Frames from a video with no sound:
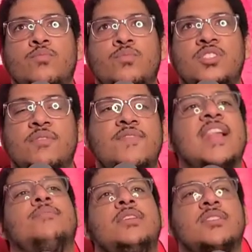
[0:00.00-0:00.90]

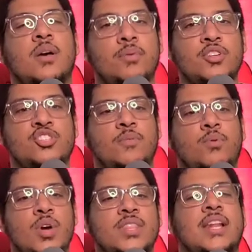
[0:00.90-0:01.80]
developed these companies to the
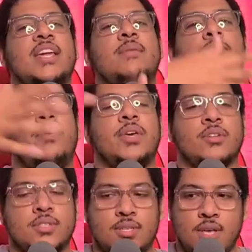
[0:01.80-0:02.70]
point that he
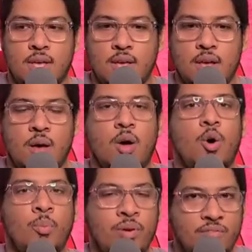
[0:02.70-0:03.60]
built a
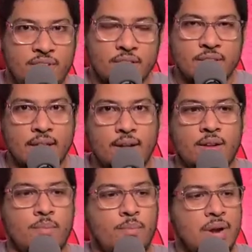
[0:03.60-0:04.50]
whole pavilion
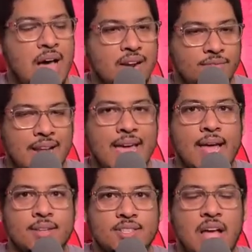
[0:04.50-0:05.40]
and plot of
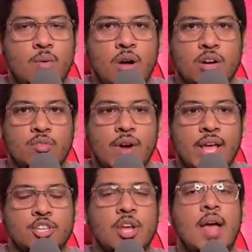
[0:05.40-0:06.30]
land, Skywalker
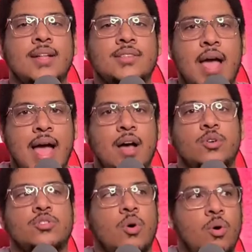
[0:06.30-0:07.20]
Ranch, to
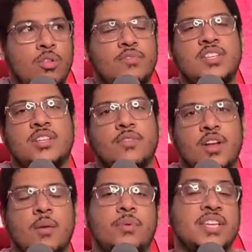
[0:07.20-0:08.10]
house all of these different
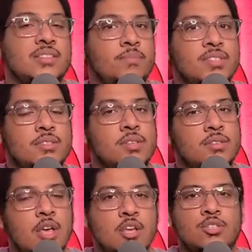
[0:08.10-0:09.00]
companies and businesses
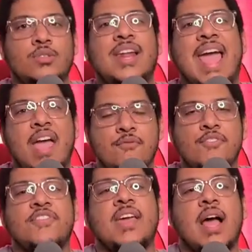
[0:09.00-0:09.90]
so that
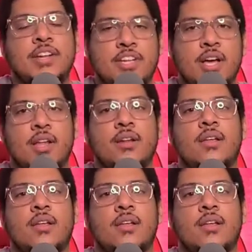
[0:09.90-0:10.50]
everything got done.